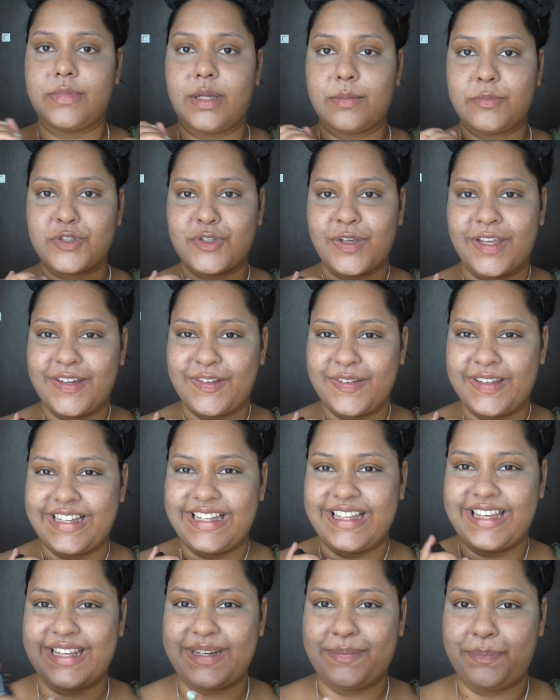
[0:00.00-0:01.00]
I'm just going to
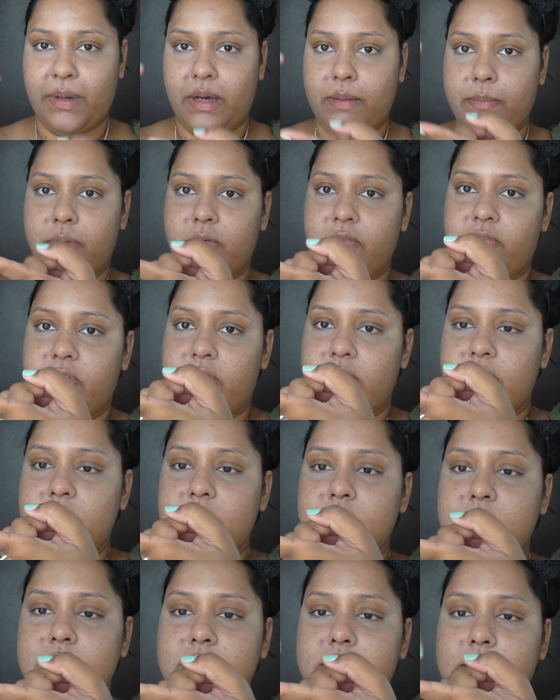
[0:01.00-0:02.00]
quickly get a pump of
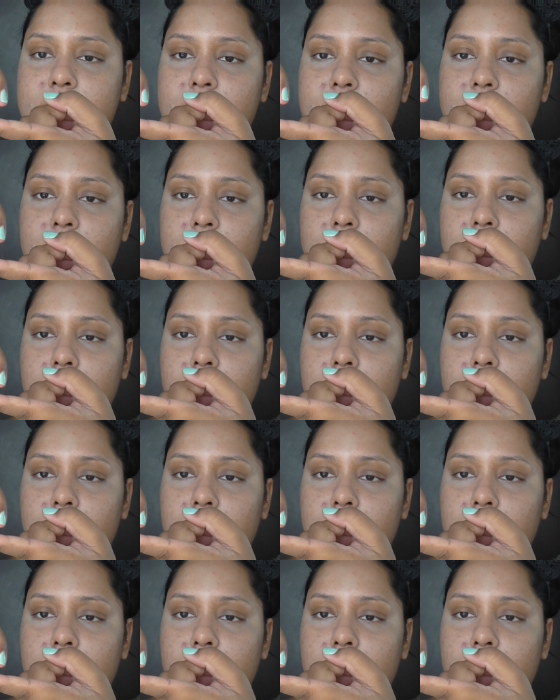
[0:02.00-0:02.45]
this.